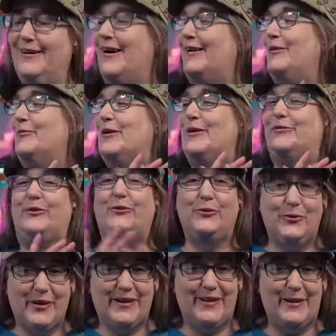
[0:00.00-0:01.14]
I don't have to do
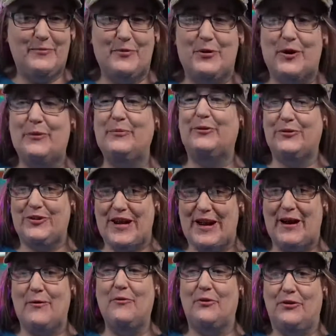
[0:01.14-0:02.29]
that anymore because
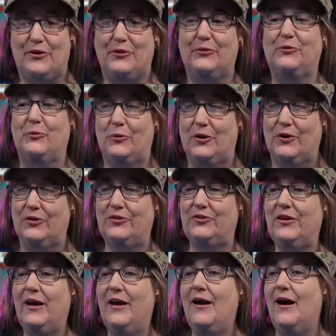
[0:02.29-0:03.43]
now this
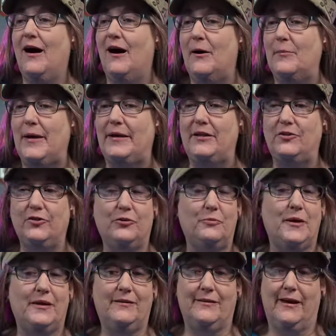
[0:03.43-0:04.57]
works. And it just
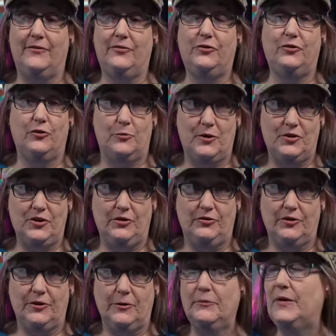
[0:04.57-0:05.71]
makes life so much
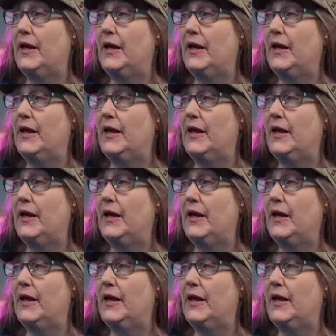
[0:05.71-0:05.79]
easier.